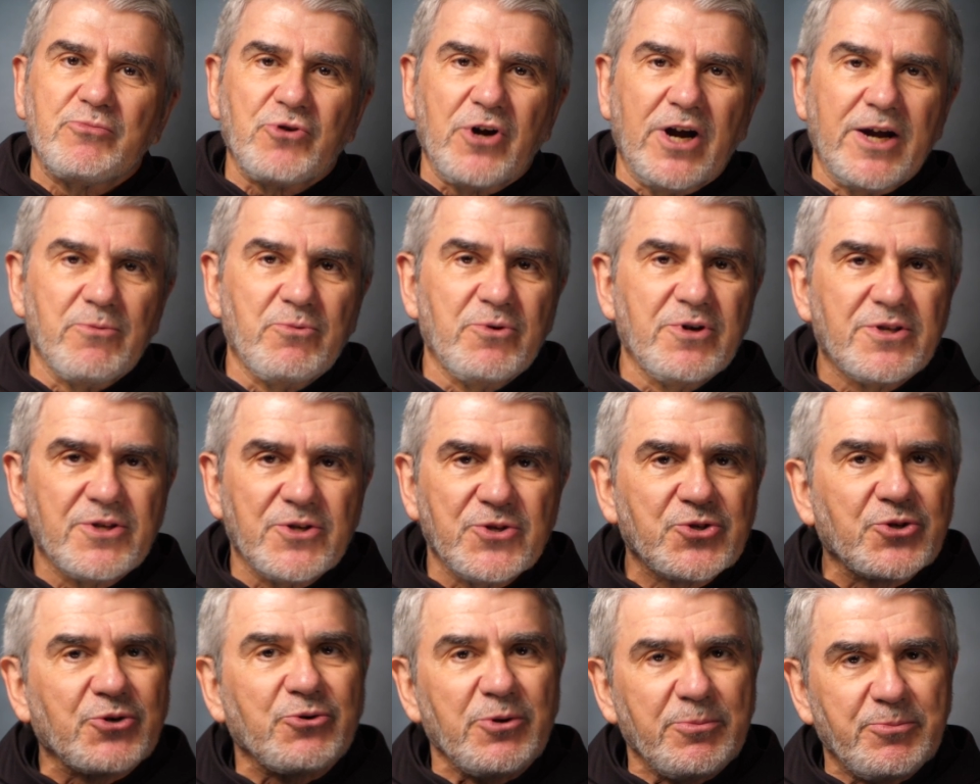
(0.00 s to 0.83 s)
pray with the
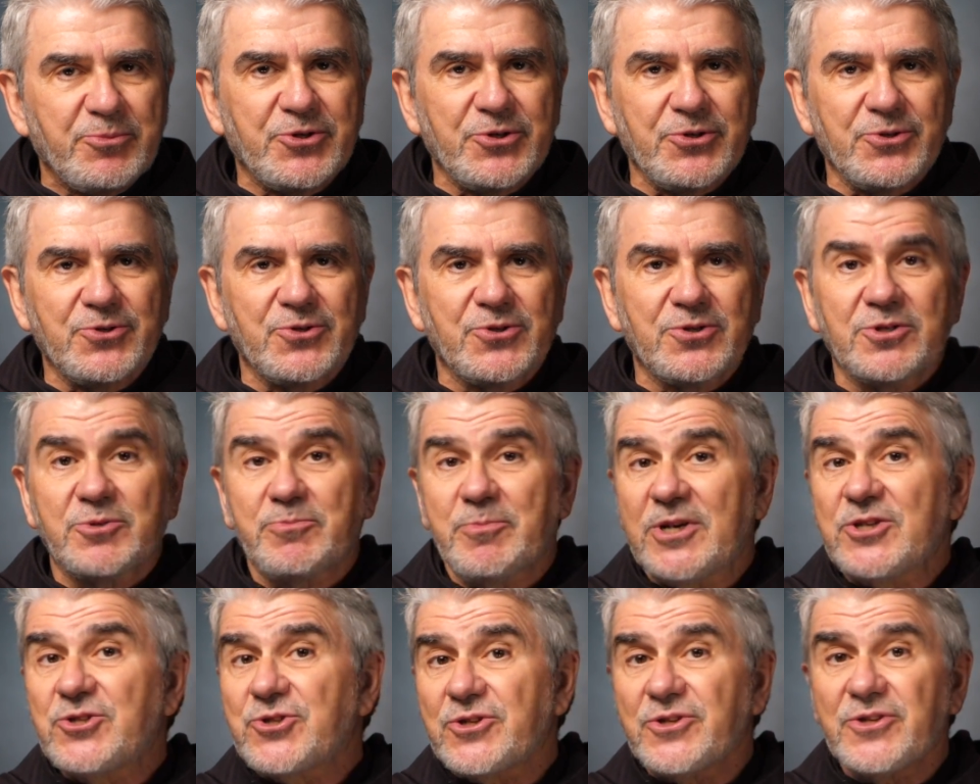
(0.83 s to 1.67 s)
scriptures,
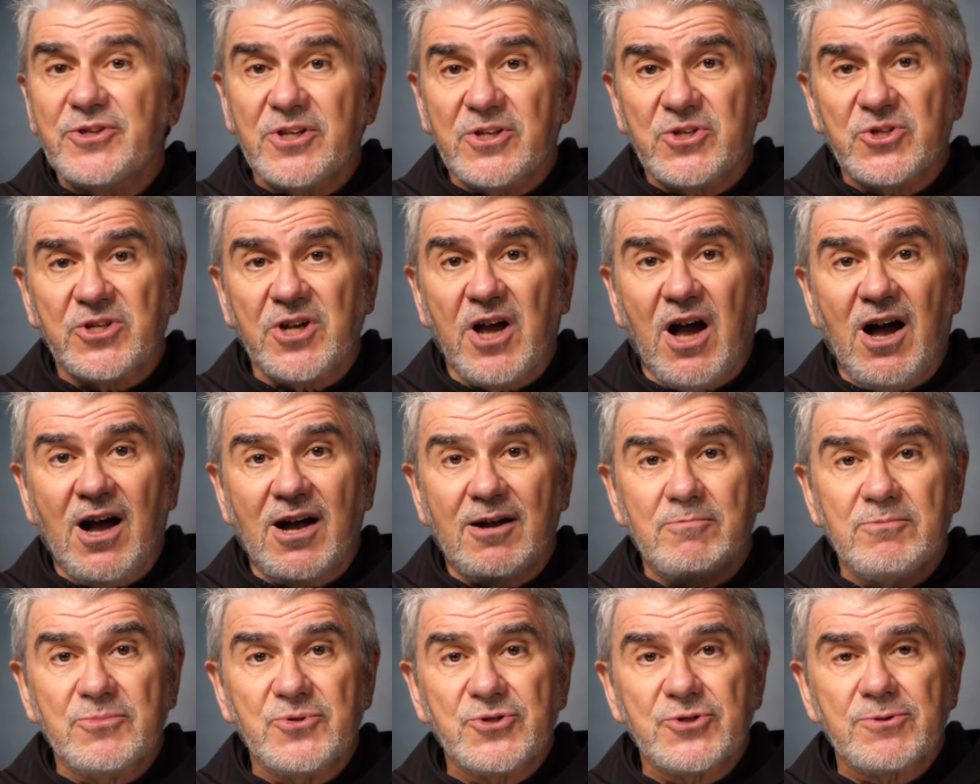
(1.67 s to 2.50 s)
especially the
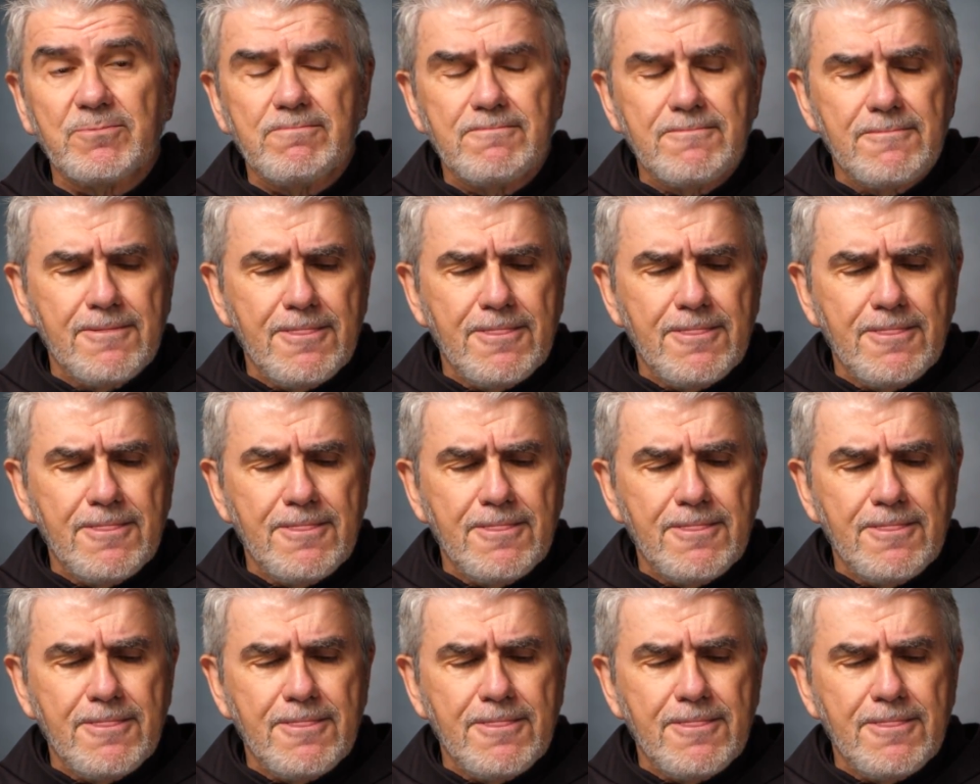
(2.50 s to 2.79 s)
Psalms.